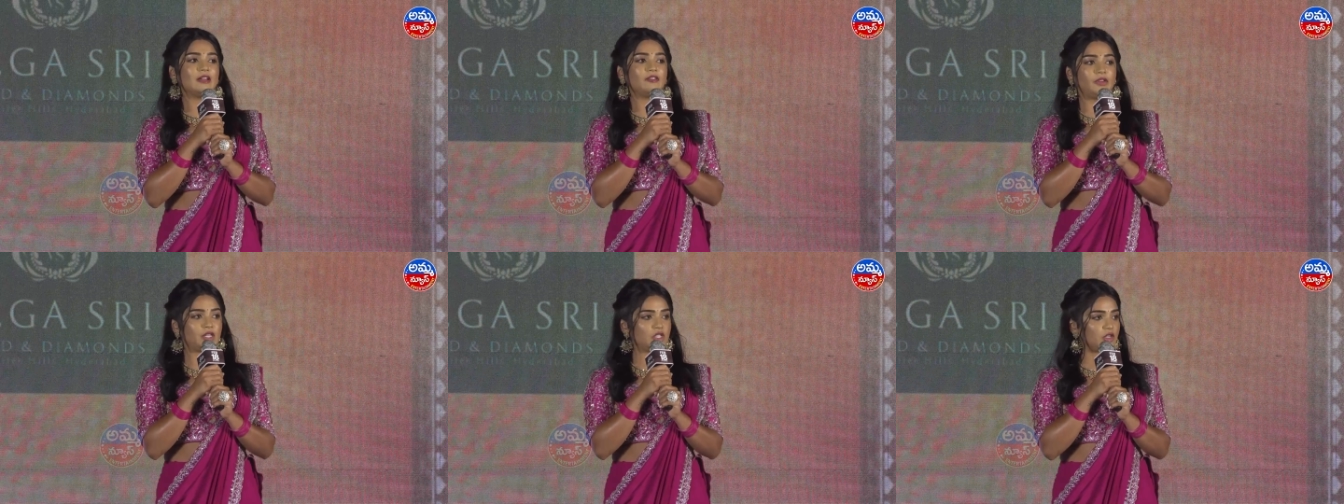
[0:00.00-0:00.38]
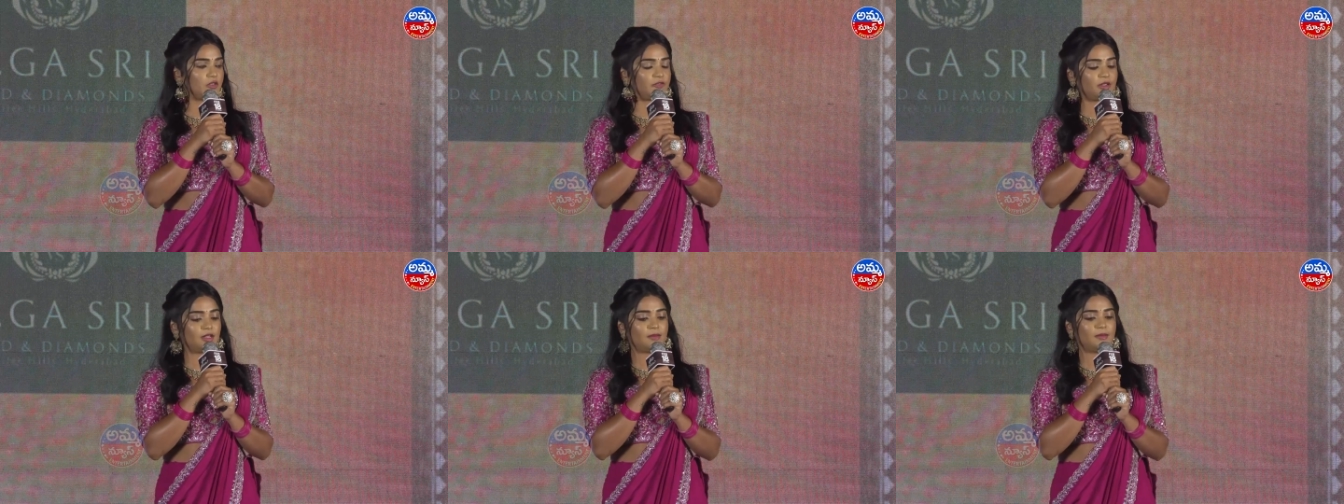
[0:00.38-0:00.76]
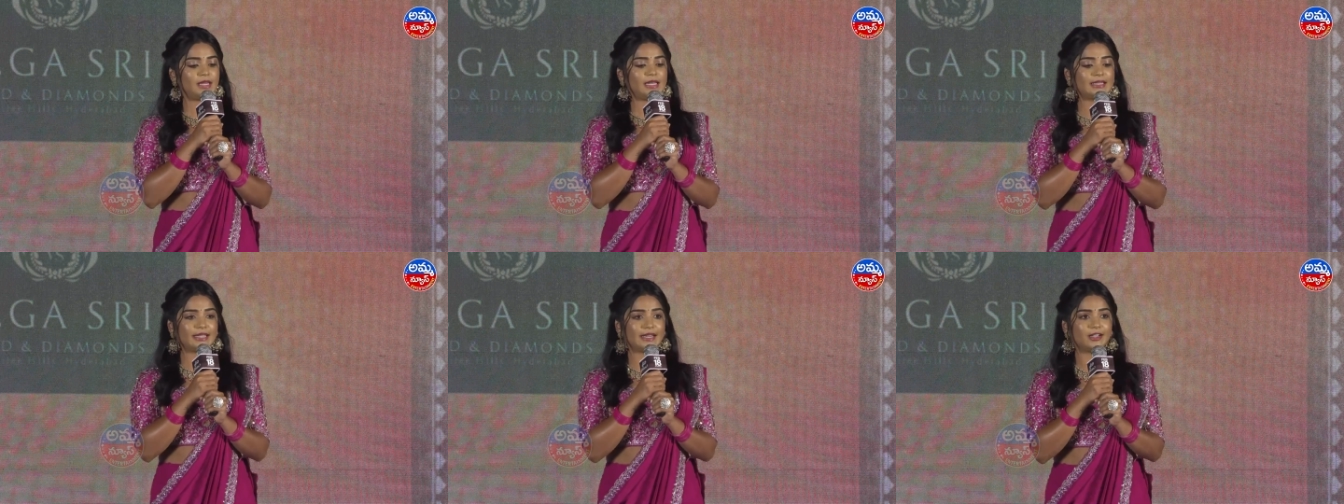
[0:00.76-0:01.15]
feature film
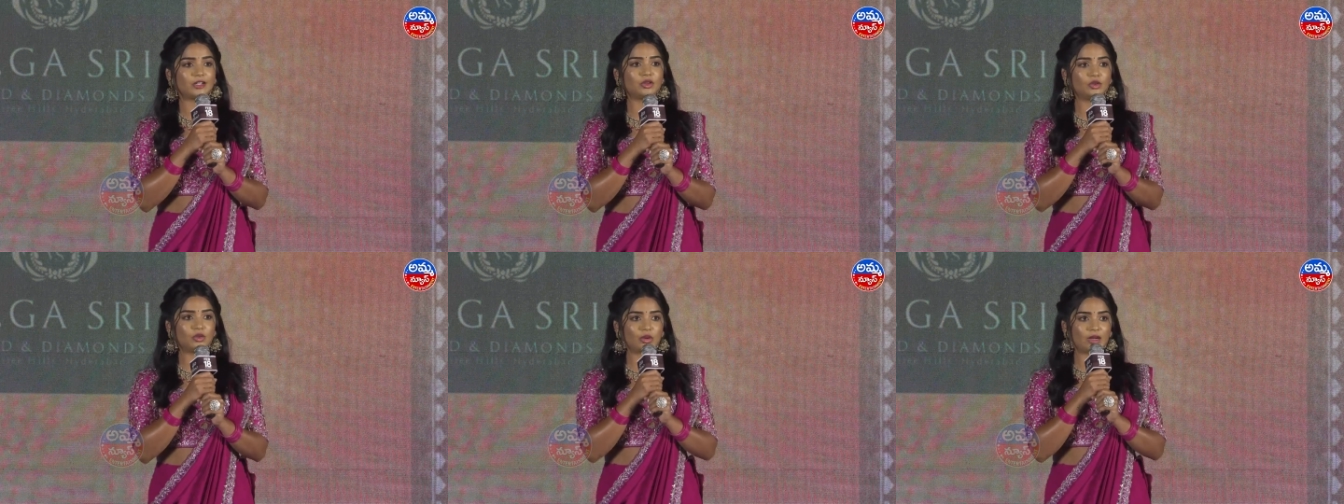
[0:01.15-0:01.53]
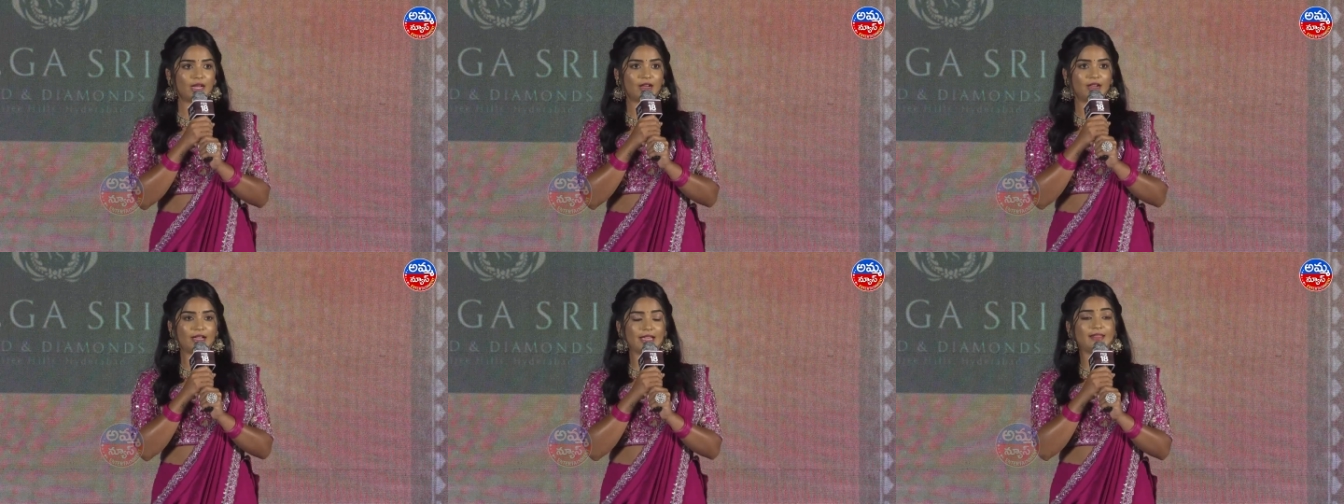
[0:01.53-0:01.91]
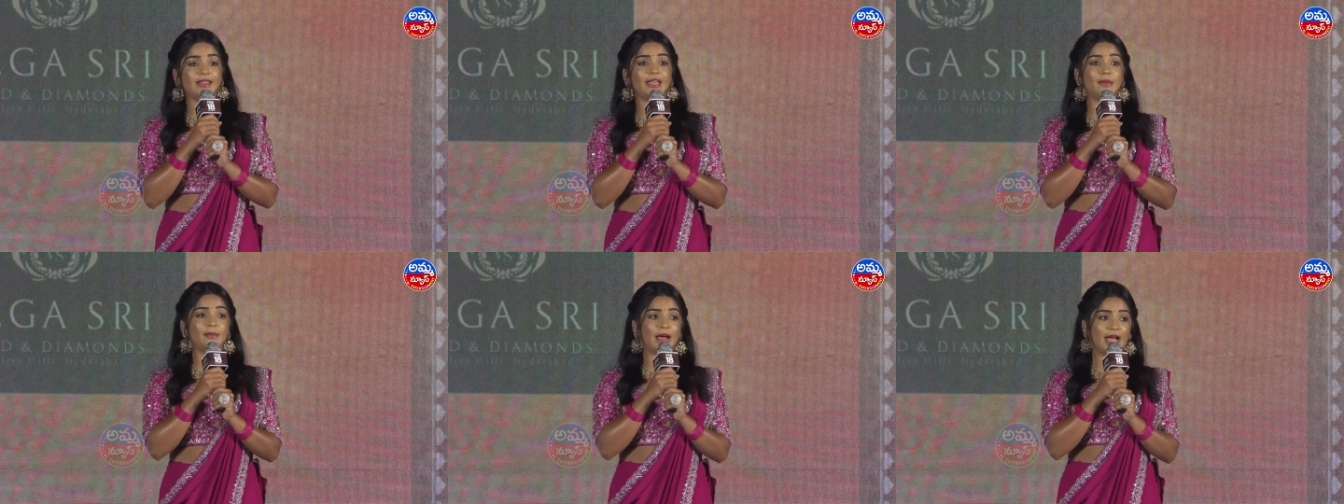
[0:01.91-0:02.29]
in Telugu uh, in
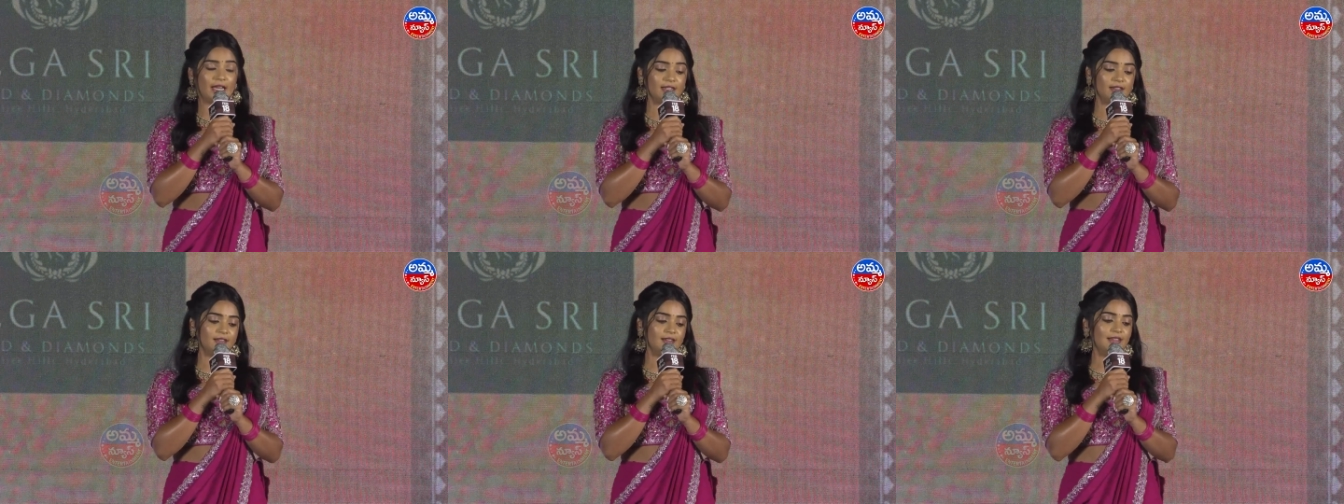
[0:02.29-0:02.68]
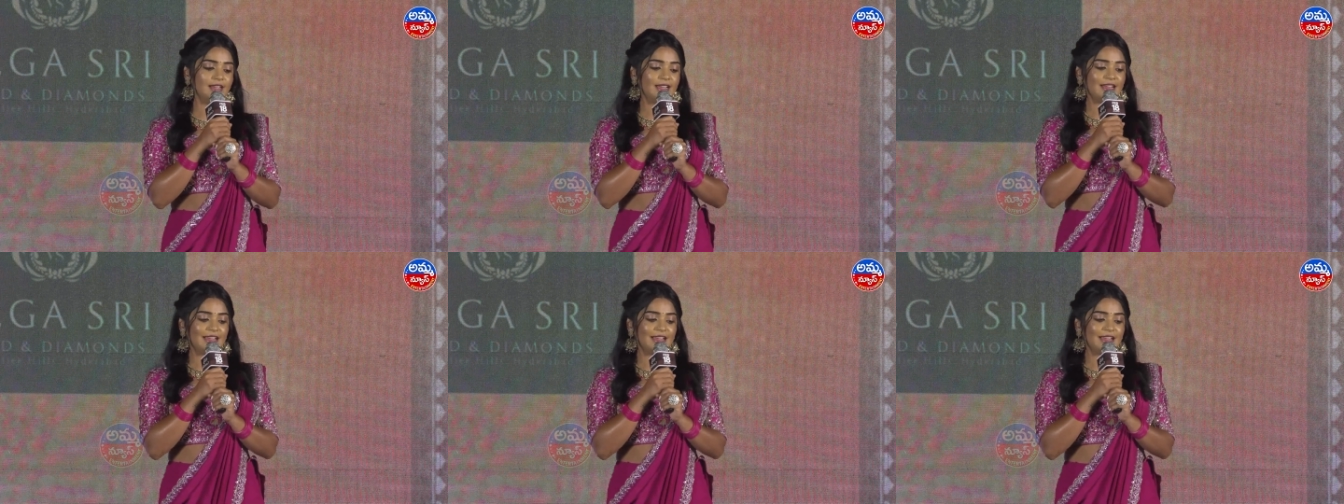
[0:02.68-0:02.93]
their banner.